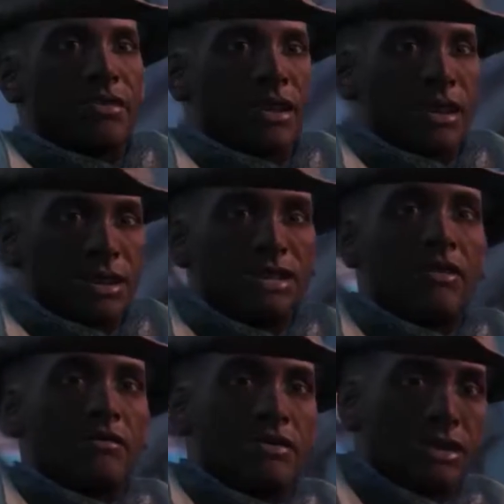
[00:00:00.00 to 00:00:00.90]
That kind of
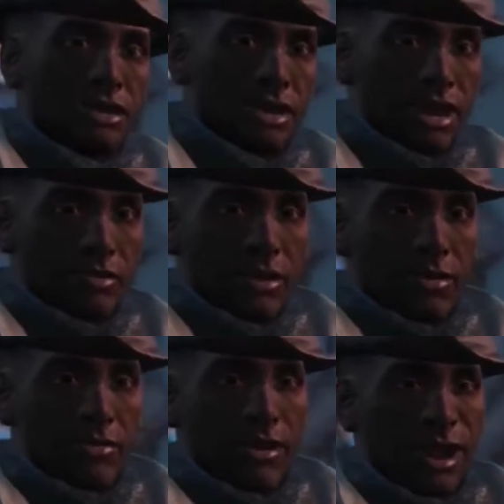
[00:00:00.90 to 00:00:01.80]
selflessness has
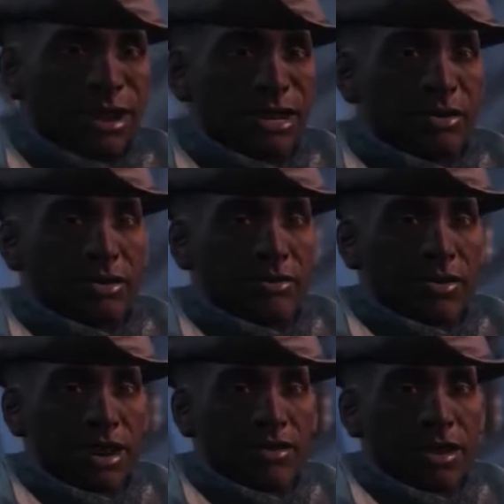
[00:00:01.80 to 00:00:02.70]
been in mighty short
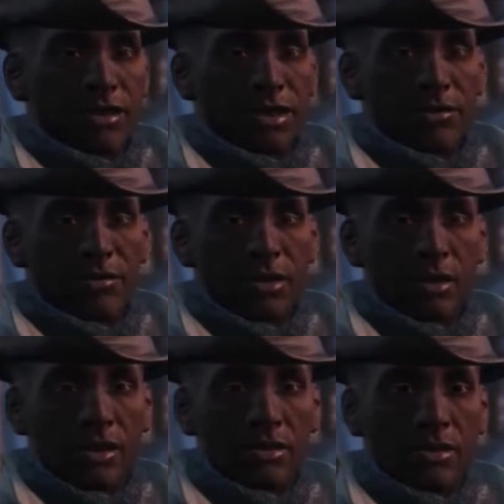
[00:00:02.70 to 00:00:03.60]
supply around here for
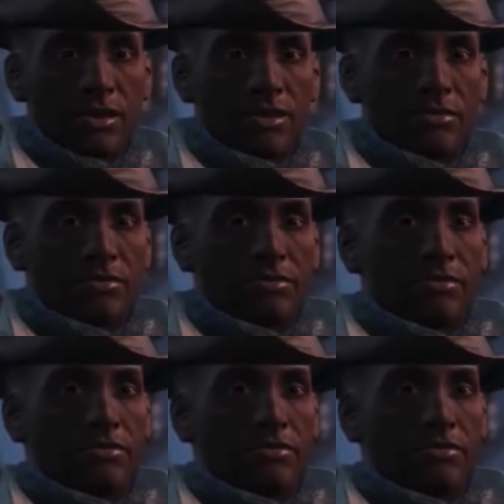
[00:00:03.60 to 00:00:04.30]
quite a while.